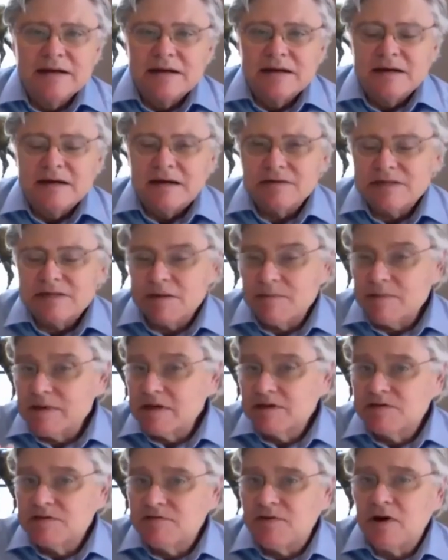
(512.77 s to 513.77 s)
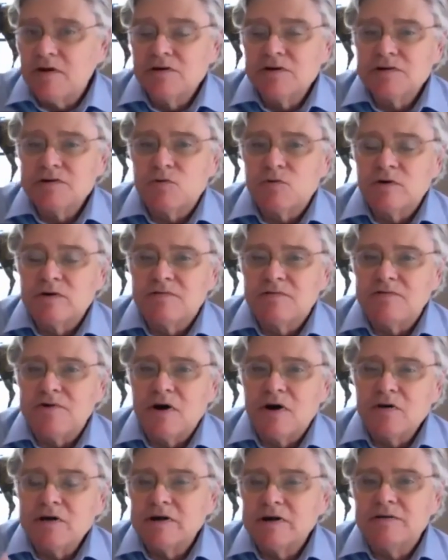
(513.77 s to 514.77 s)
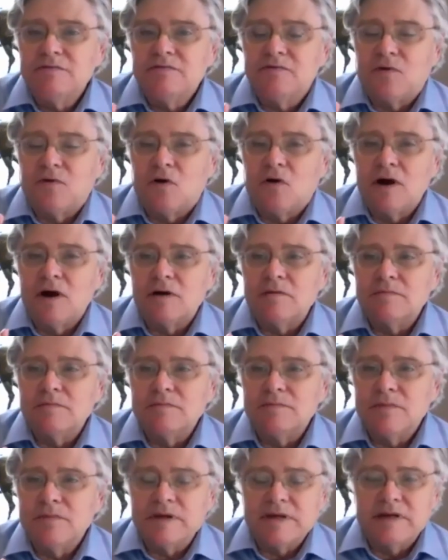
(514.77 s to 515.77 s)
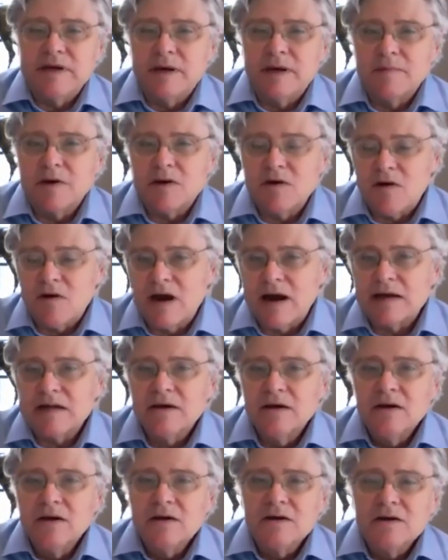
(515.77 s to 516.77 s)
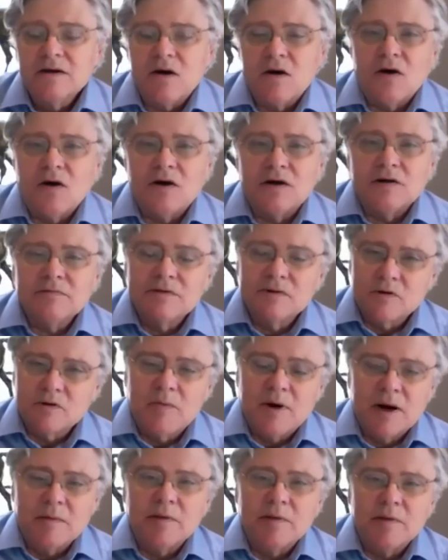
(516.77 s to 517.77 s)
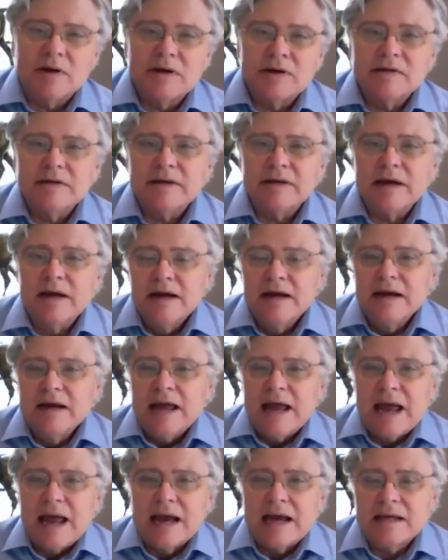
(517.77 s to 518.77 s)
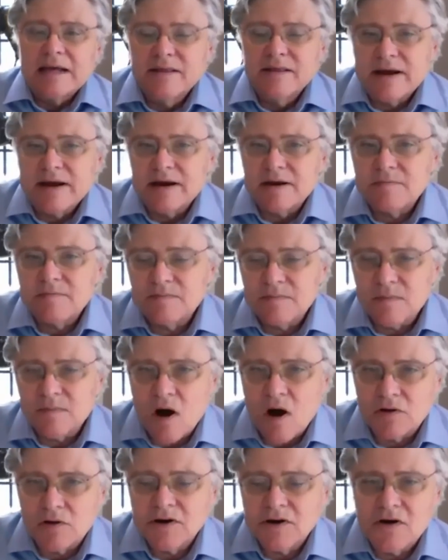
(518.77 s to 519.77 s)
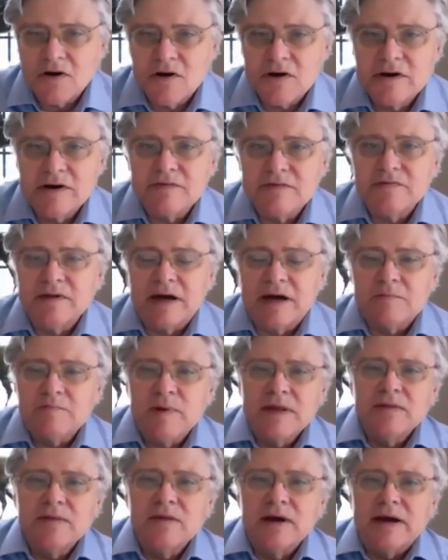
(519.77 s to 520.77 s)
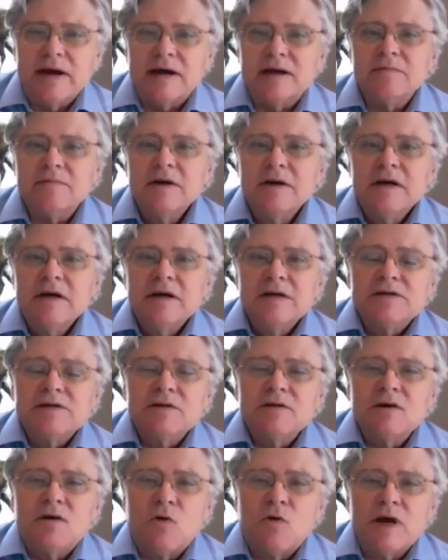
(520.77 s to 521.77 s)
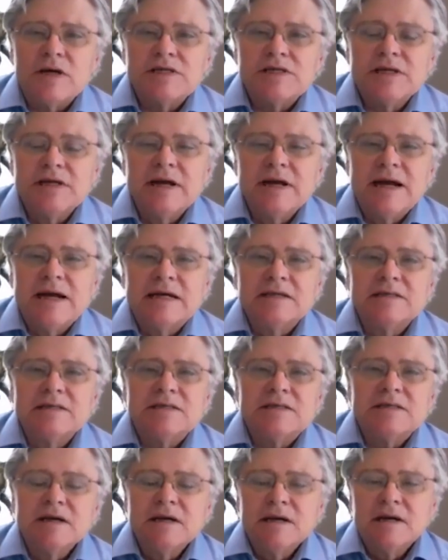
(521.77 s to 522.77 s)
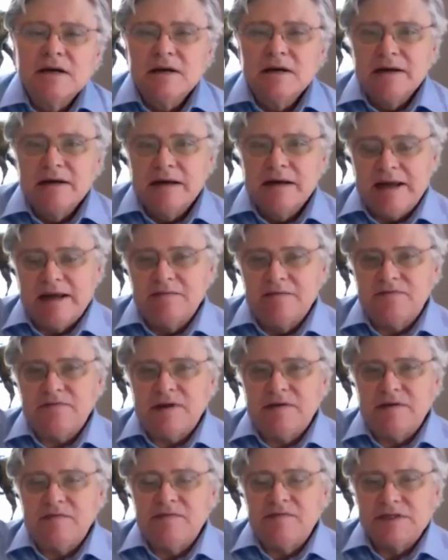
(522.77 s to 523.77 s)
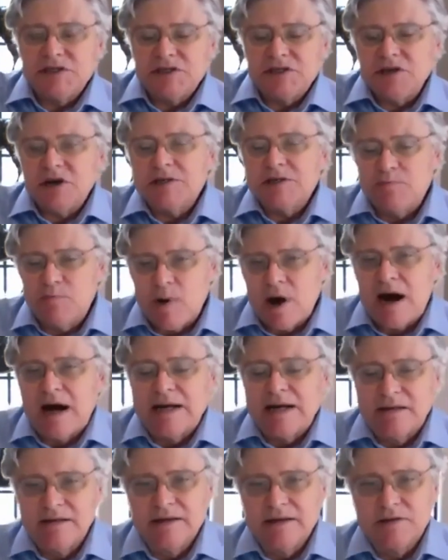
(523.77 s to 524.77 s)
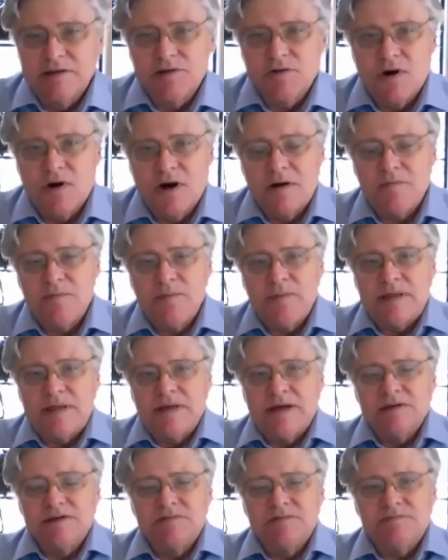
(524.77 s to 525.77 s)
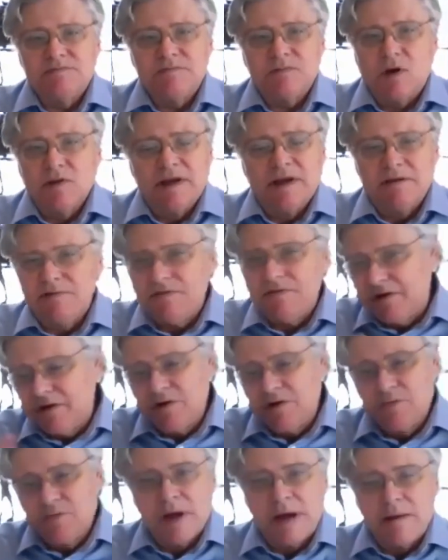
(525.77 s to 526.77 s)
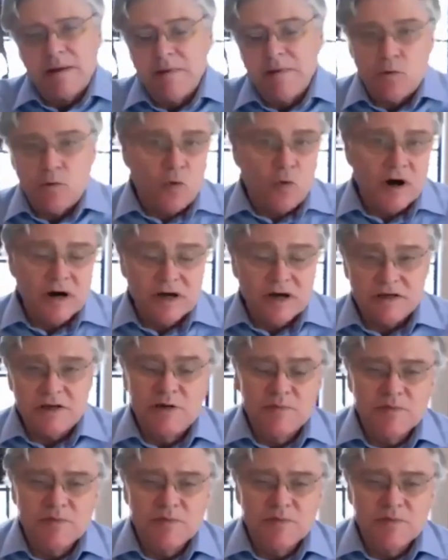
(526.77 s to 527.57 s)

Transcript: some of those voters would have voted for the Democrat, of the Republican had their alternative not been there. So the question is, if, if it's just Biden and Trump, and there's only a few, maybe one or 2%